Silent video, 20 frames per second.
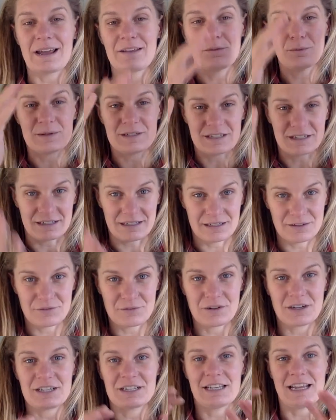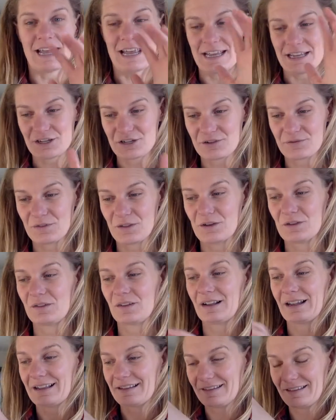as we're delivering to each of those
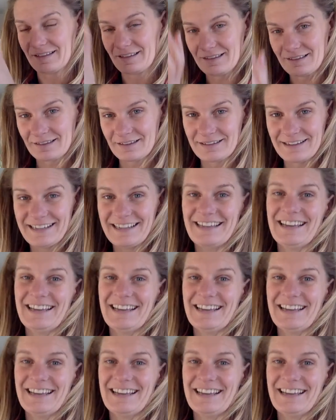clusters,